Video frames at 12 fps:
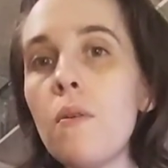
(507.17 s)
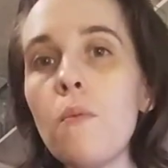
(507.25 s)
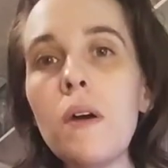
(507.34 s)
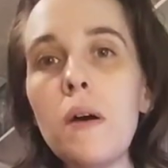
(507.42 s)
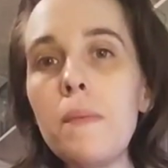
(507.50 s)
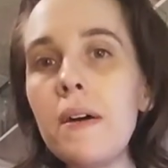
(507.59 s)

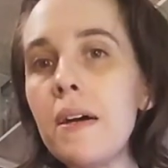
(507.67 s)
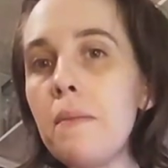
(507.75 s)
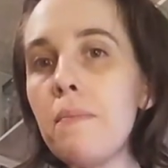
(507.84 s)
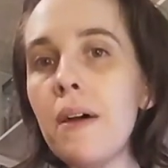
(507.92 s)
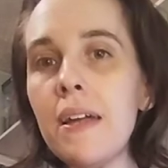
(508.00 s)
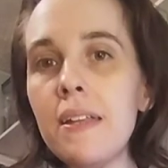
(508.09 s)
Wilma
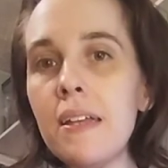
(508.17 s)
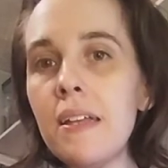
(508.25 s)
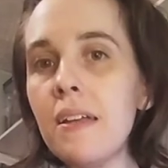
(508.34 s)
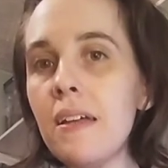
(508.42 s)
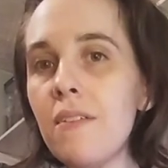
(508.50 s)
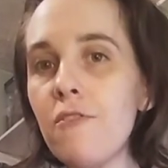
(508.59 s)
and
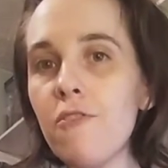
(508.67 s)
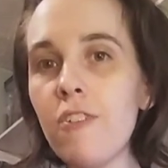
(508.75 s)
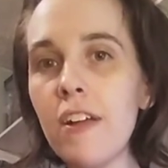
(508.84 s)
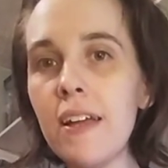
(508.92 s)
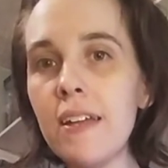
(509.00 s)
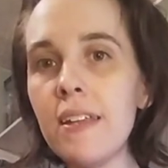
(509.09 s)
Betty and
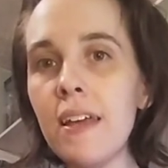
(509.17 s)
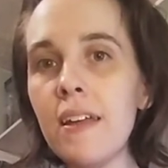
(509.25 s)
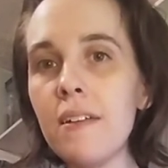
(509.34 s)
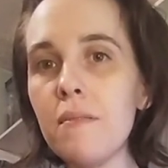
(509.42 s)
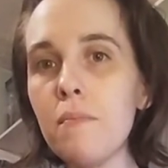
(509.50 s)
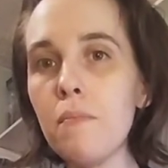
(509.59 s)
Fred
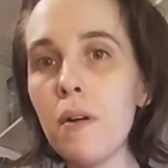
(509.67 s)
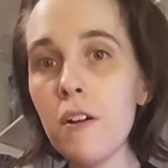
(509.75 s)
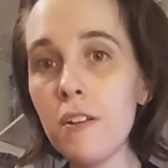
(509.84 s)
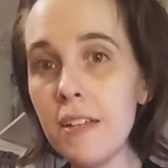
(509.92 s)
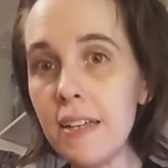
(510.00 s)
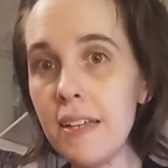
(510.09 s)
and
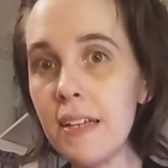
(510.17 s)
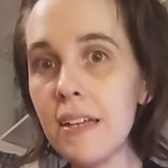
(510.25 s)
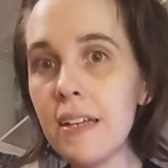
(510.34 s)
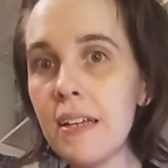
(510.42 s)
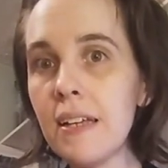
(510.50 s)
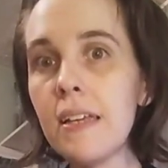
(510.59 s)
Barney
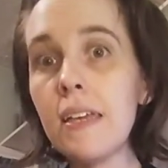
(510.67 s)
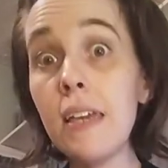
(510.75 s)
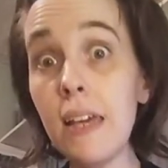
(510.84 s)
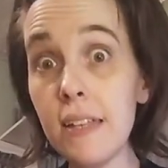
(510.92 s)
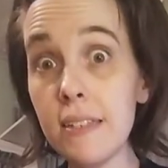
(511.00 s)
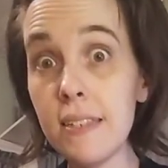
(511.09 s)

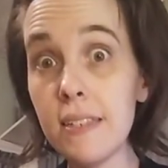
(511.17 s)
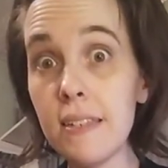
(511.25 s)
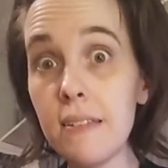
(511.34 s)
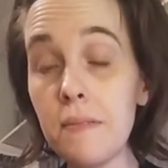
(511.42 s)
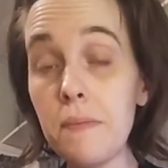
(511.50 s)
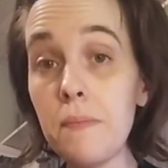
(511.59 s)

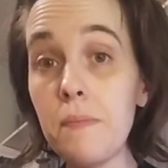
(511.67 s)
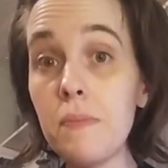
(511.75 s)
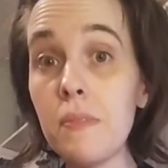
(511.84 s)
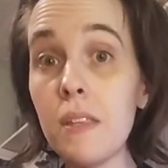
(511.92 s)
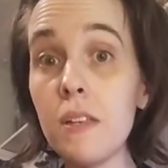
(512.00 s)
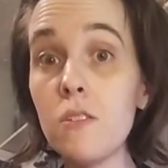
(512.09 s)
kids.
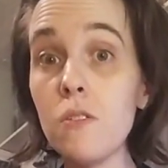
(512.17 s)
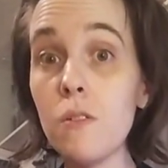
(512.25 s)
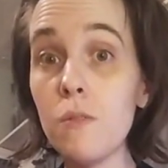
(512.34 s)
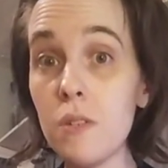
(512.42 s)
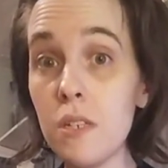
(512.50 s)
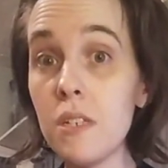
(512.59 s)
So
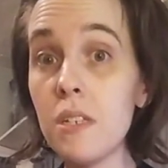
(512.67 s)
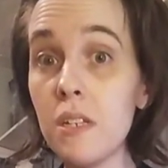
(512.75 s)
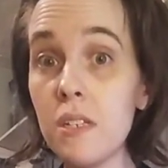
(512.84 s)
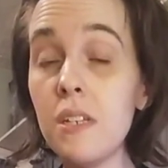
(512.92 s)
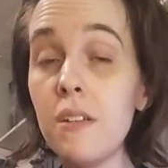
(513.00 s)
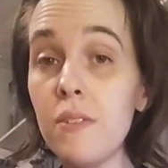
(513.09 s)
there was
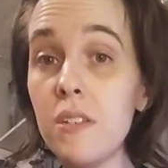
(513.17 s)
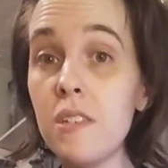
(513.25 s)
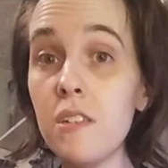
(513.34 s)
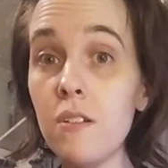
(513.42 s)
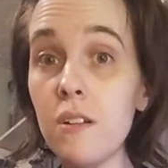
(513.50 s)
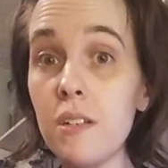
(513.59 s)
a TV
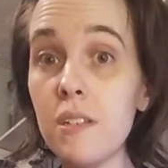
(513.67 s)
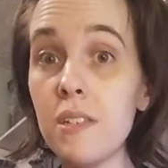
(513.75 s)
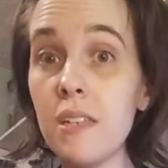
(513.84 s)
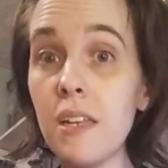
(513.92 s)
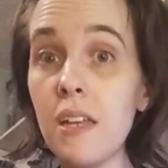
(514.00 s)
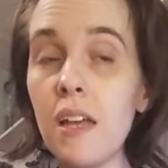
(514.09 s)

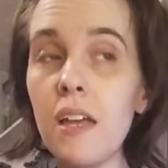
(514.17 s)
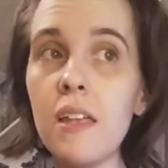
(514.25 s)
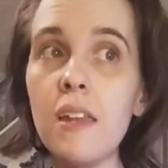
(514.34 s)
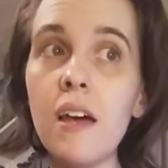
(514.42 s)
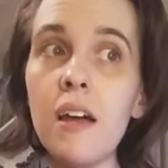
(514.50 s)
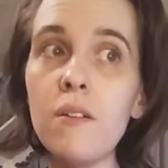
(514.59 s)
series,
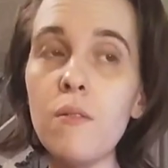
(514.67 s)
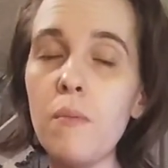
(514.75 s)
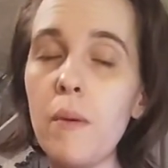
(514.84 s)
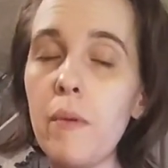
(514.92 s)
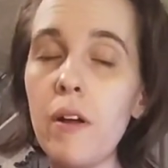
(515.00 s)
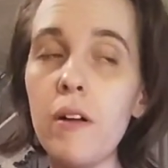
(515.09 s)
and I don't
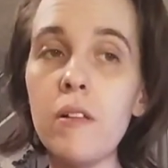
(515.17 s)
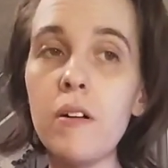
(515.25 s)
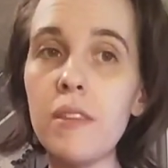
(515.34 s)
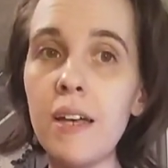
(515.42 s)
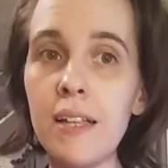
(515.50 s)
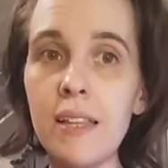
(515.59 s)
remember how
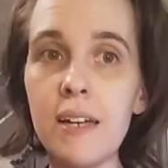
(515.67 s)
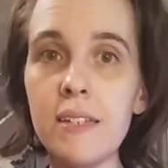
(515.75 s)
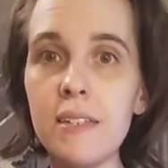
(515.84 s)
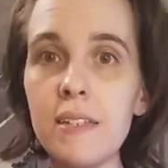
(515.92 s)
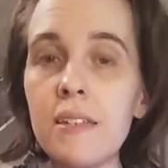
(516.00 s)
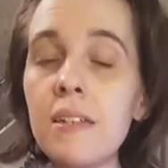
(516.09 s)
long that
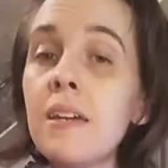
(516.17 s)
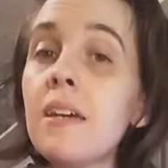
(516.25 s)
lasted.